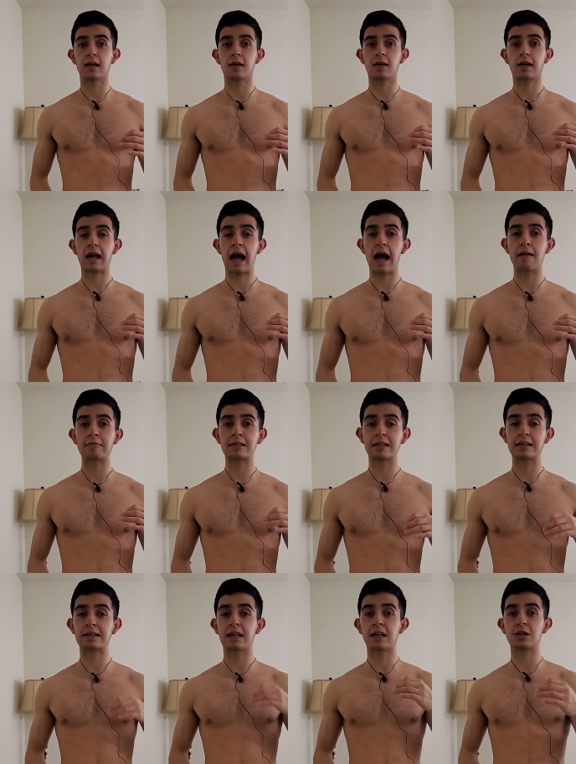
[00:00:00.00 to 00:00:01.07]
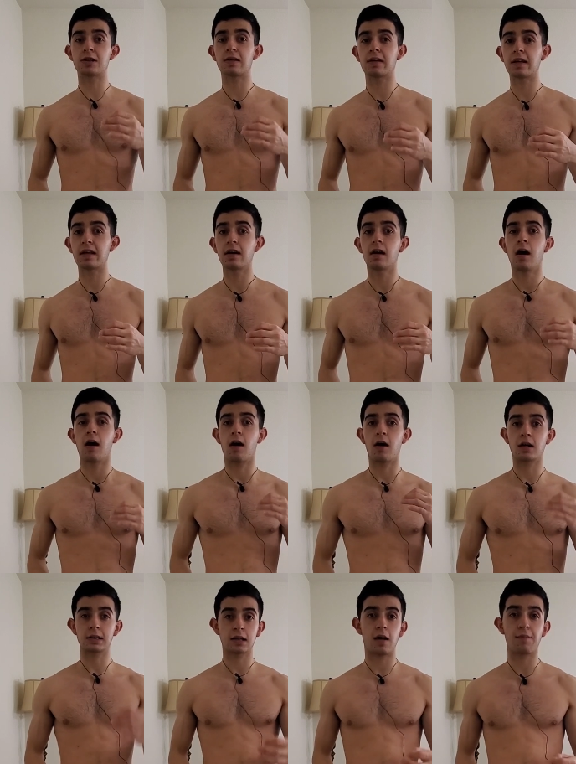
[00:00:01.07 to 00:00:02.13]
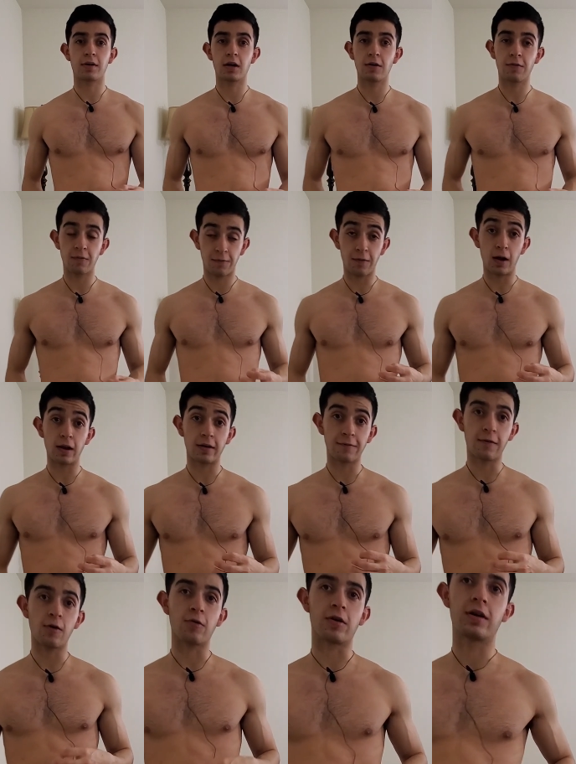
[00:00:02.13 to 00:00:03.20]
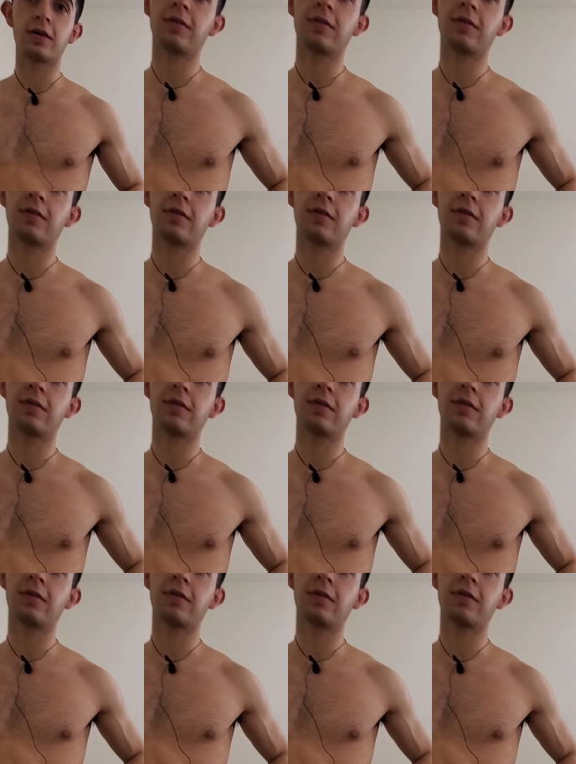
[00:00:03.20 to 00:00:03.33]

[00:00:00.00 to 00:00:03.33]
your calves essentially are stopping you from falling forward.